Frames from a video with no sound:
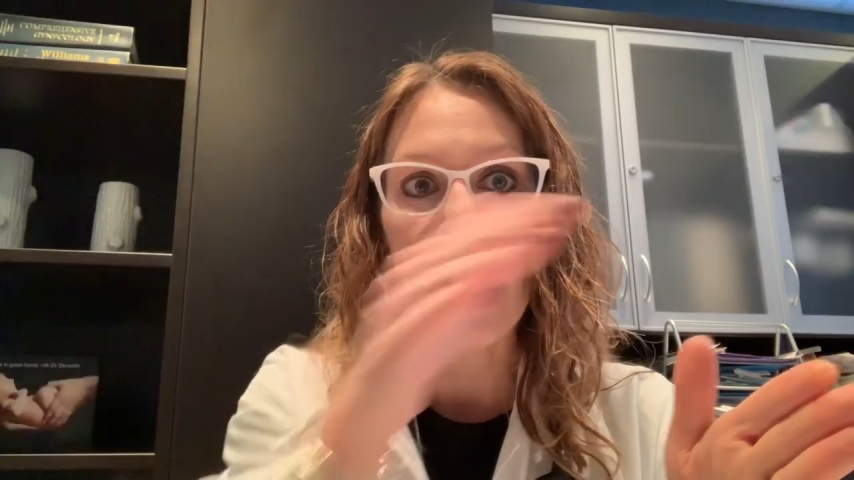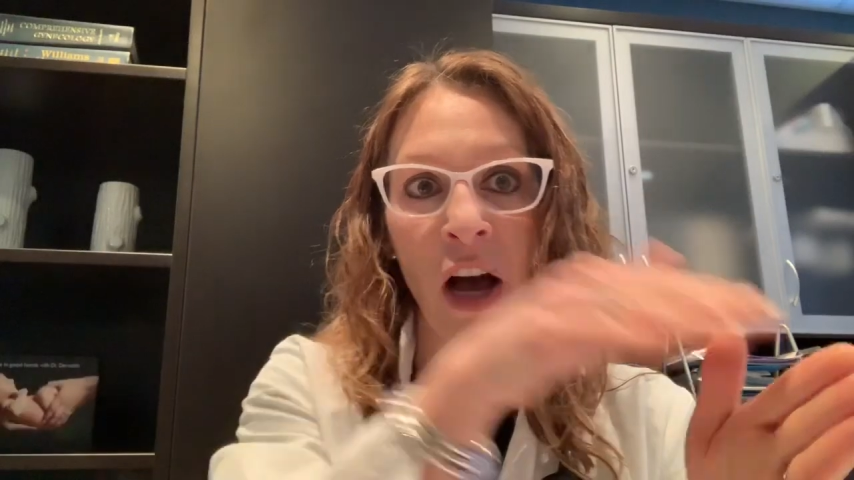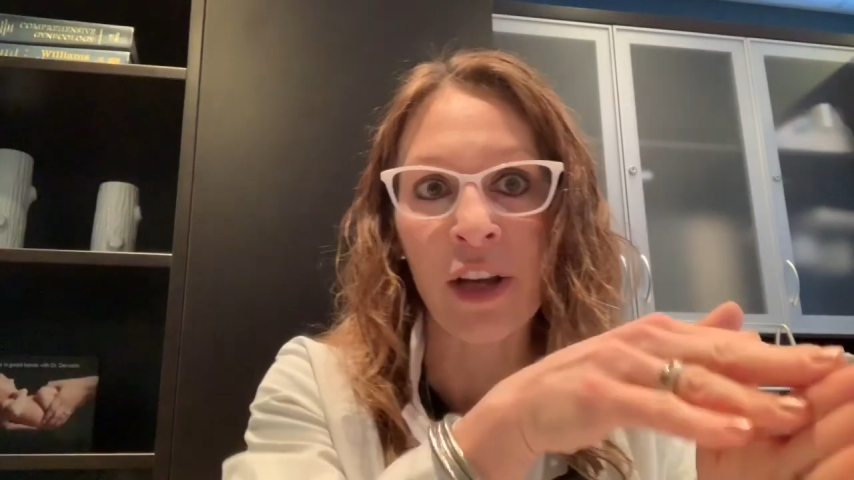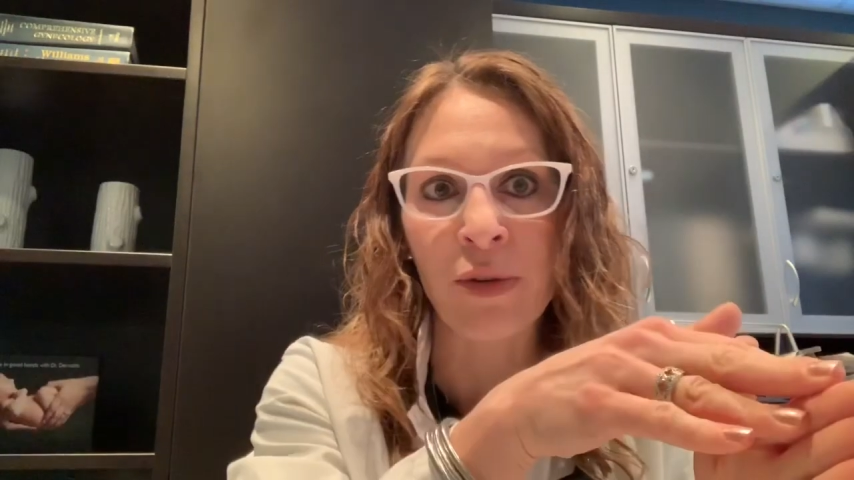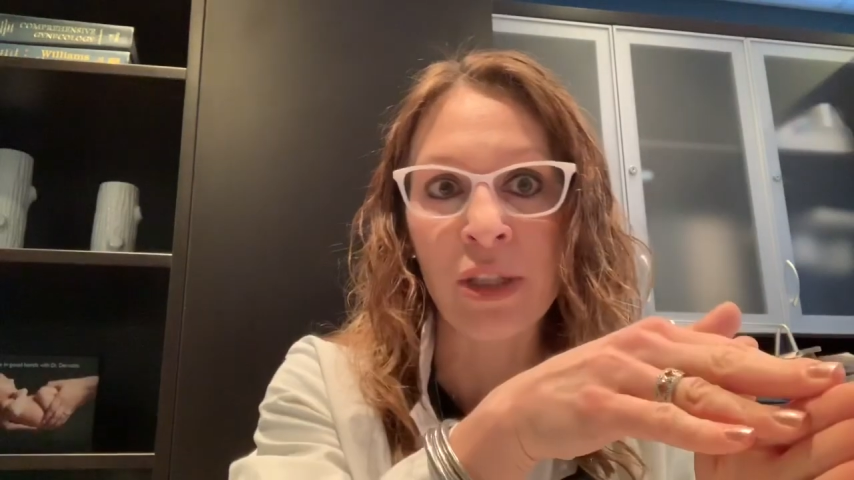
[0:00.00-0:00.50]

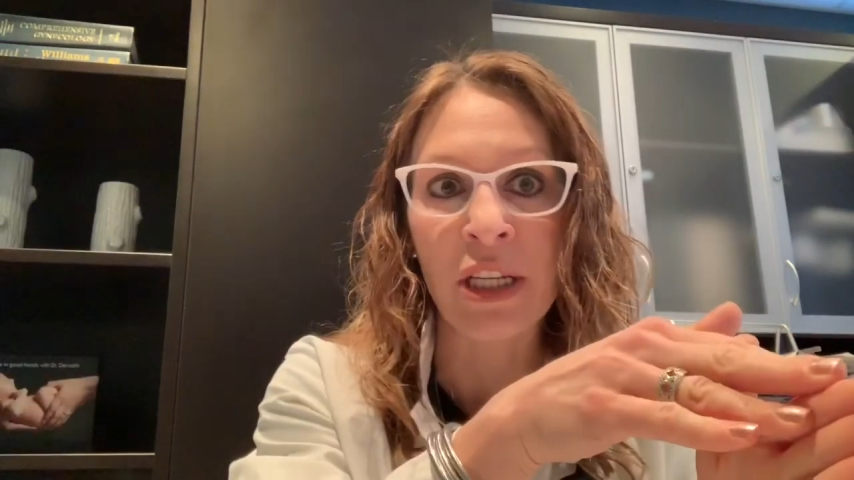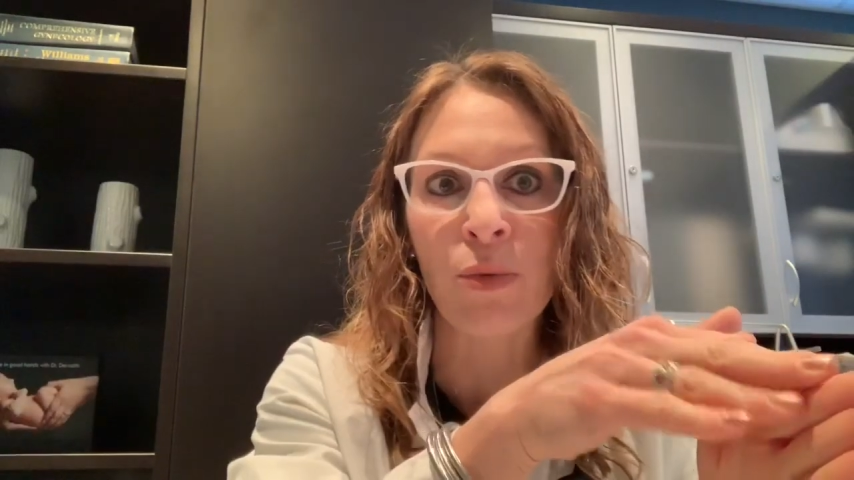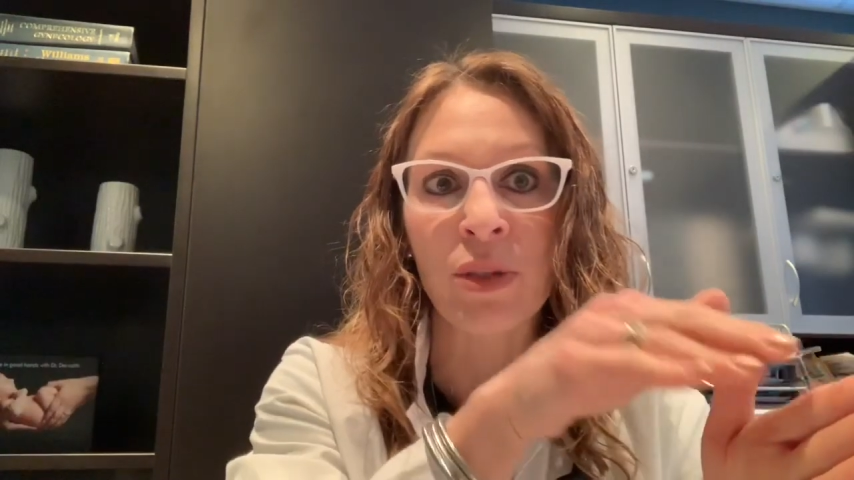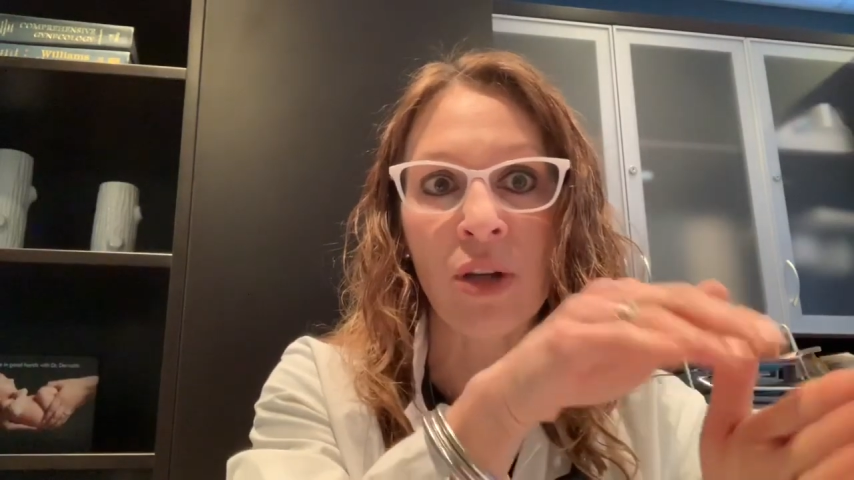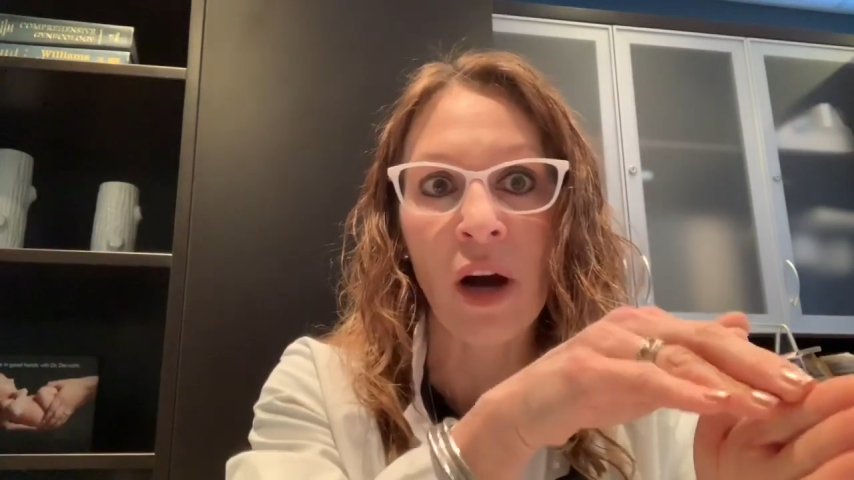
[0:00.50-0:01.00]
IUD
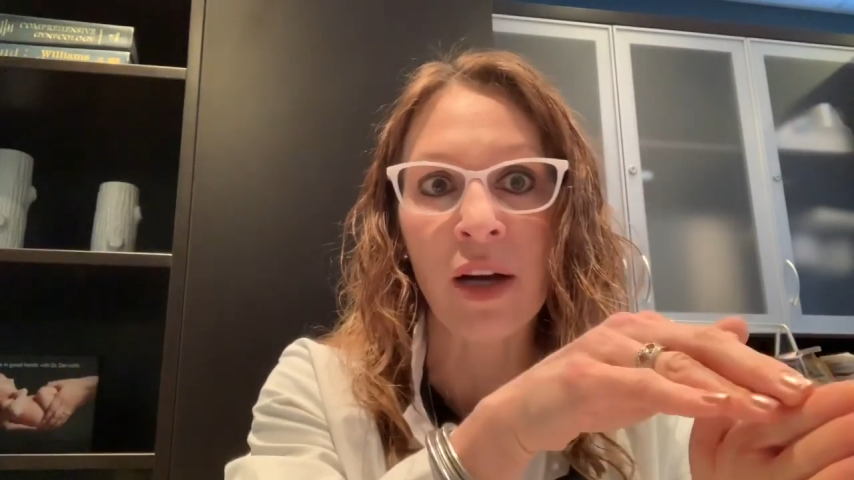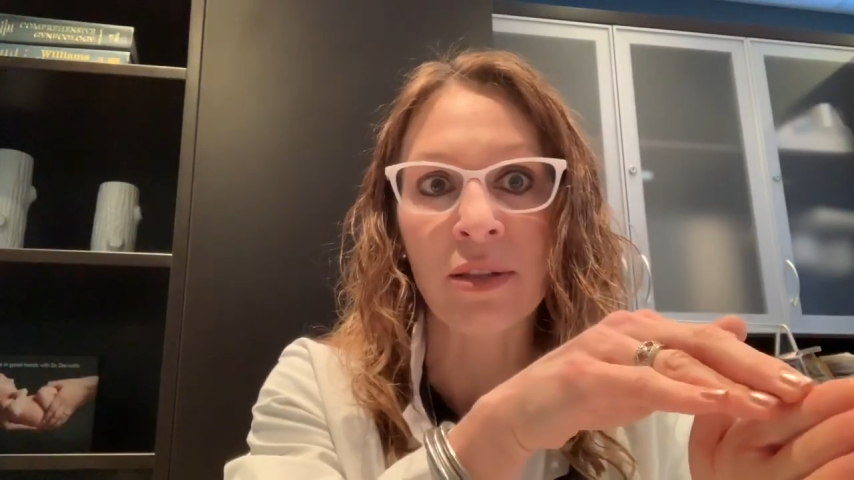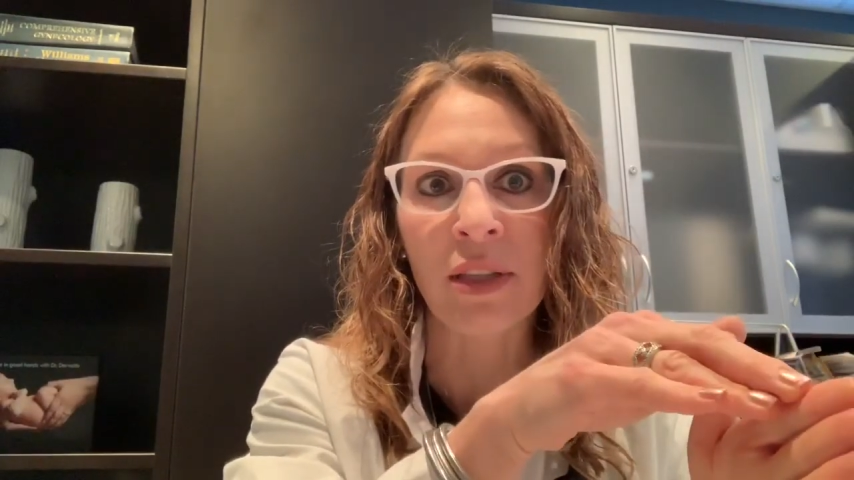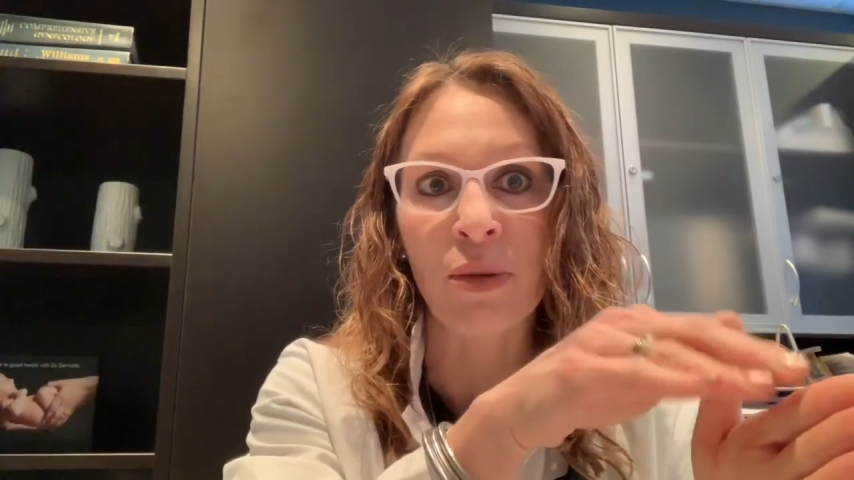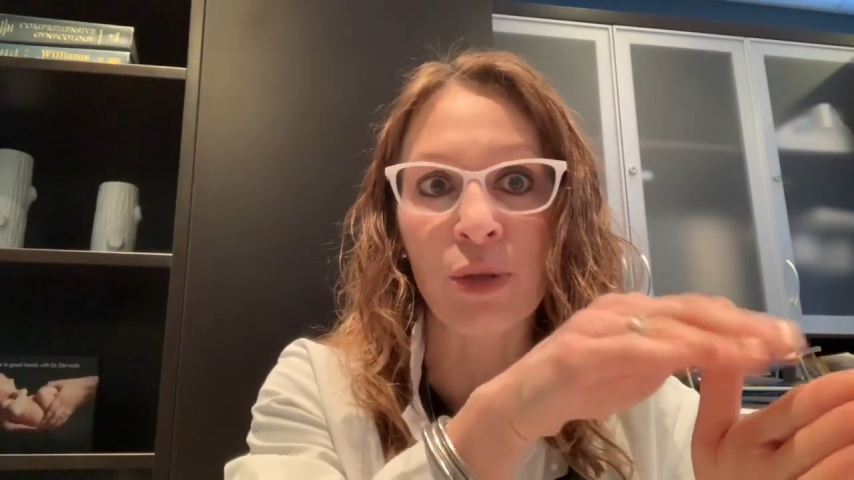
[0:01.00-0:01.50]
was
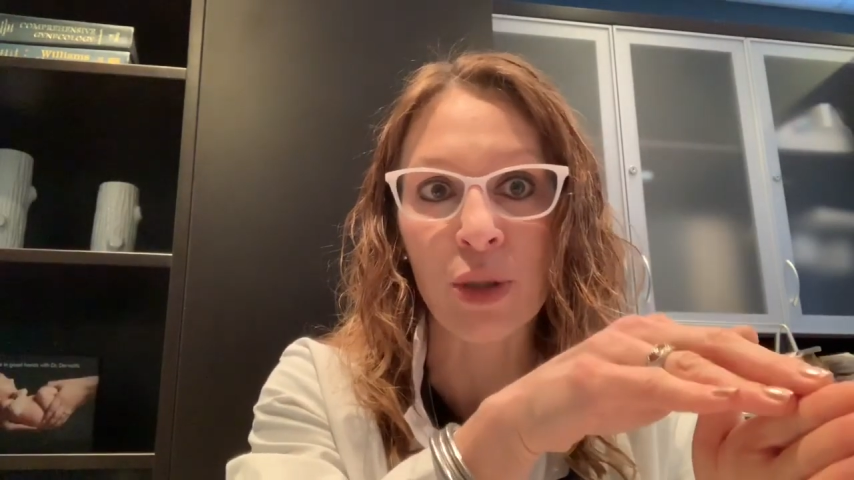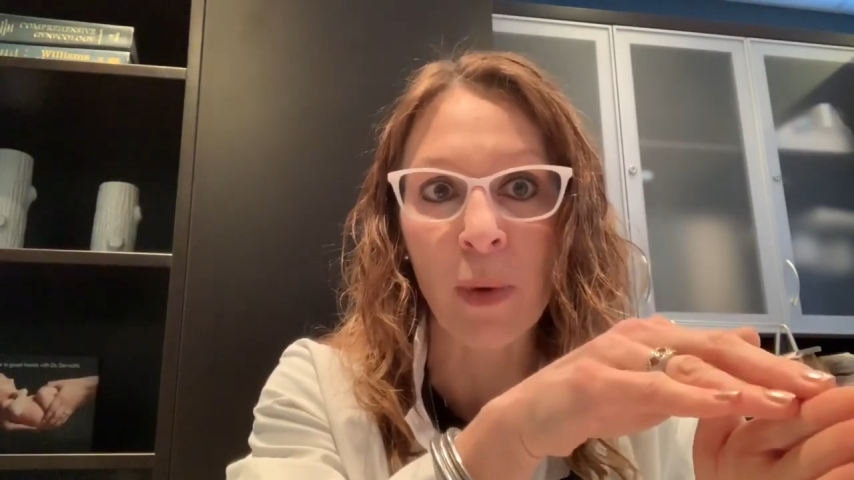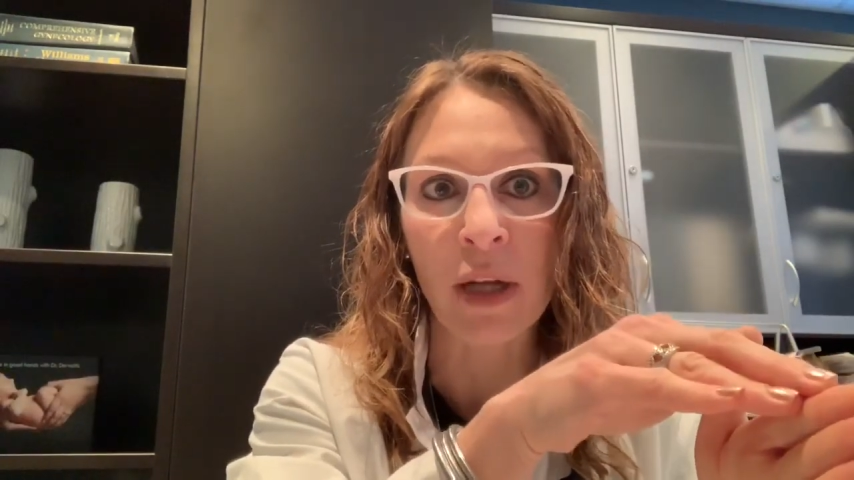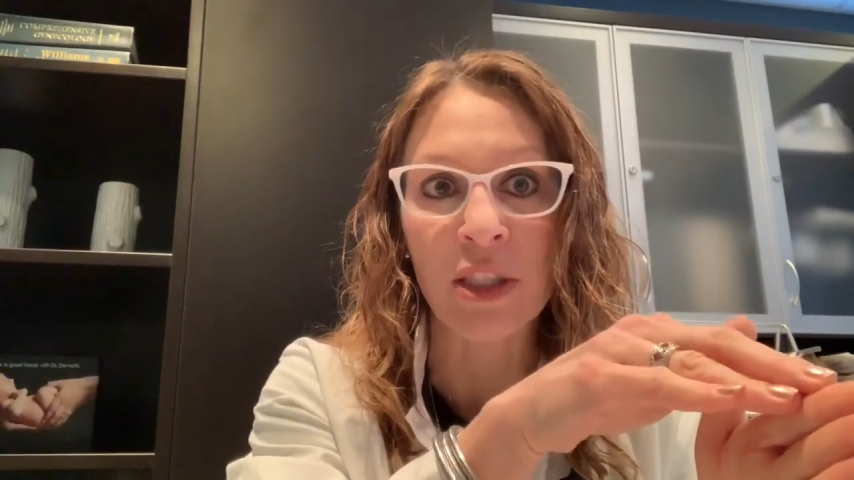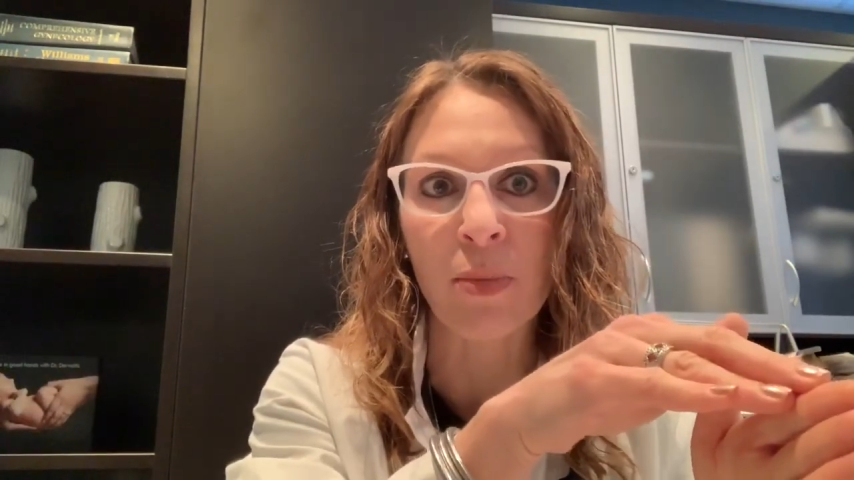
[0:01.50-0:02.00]
causally
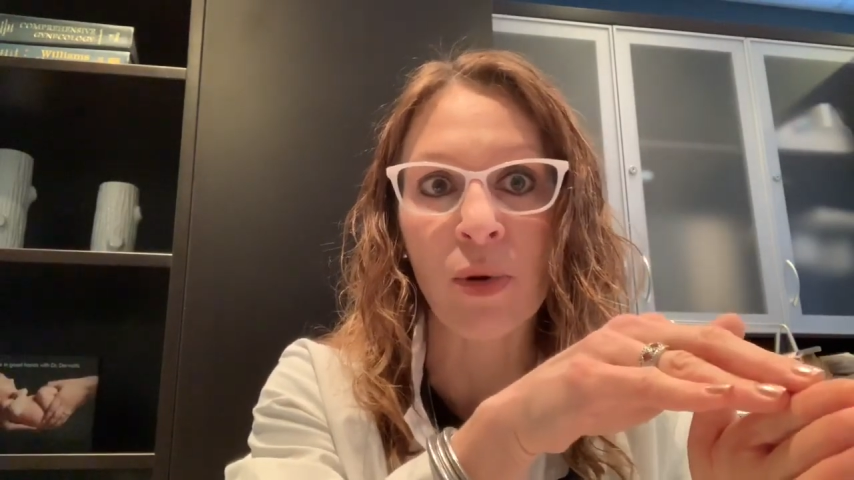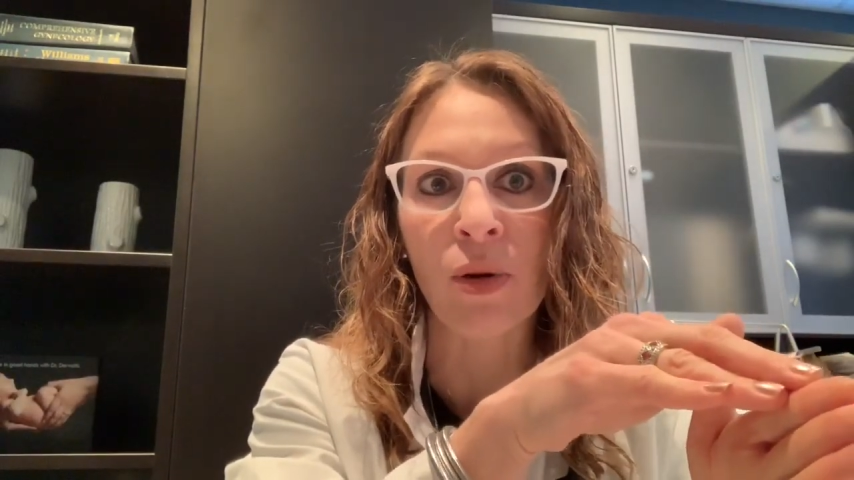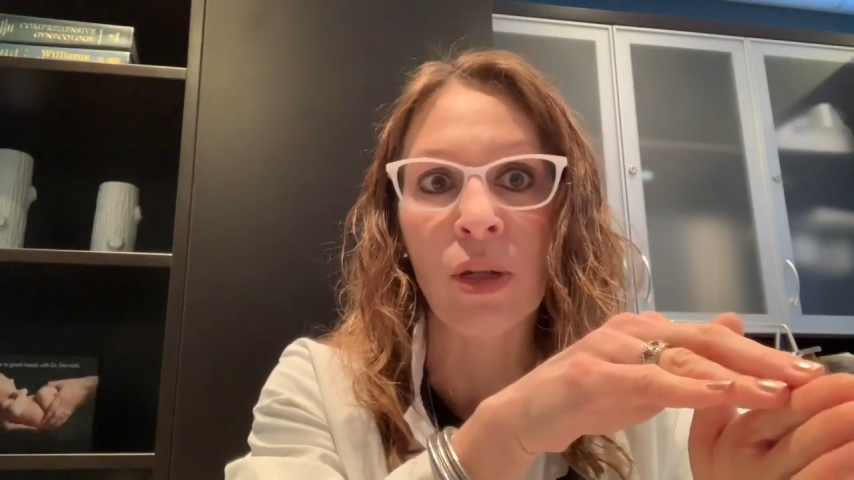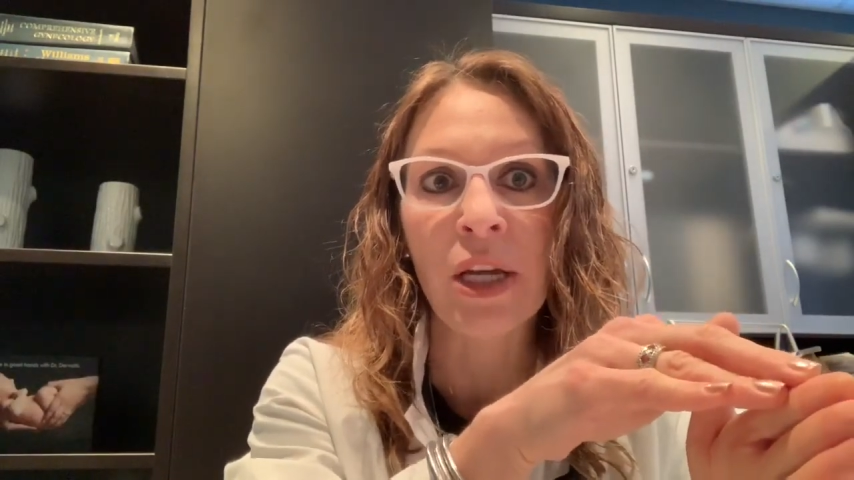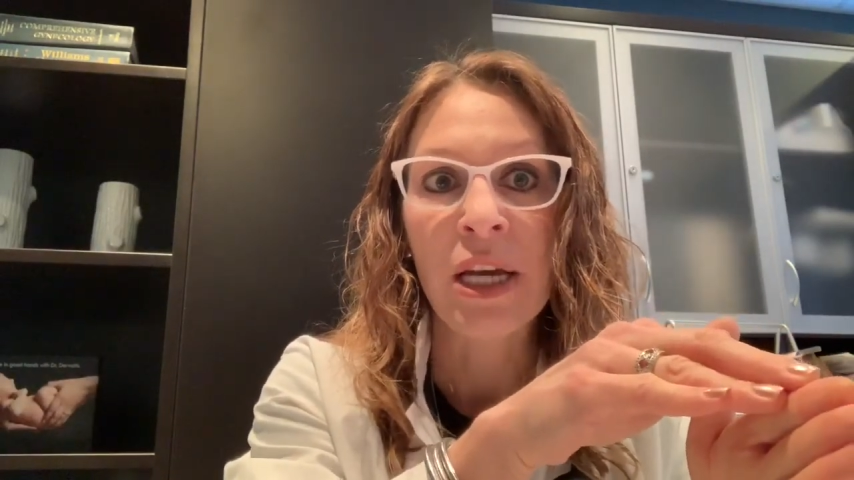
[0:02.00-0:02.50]

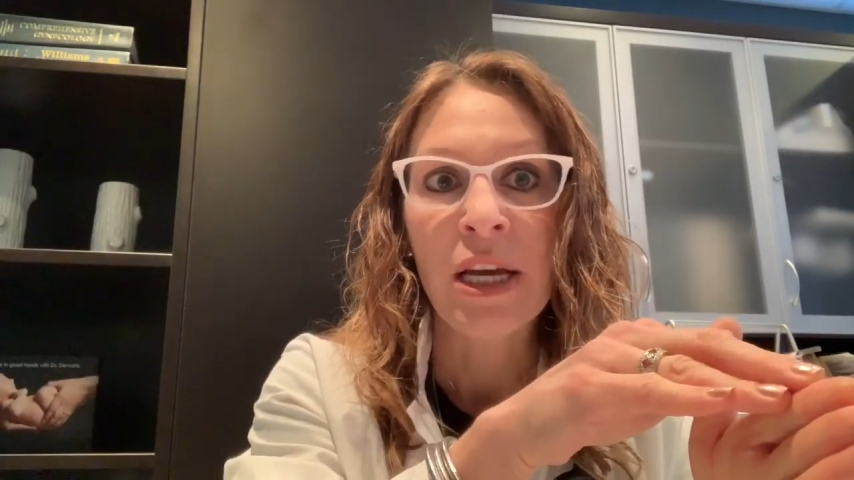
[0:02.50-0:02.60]
responsible,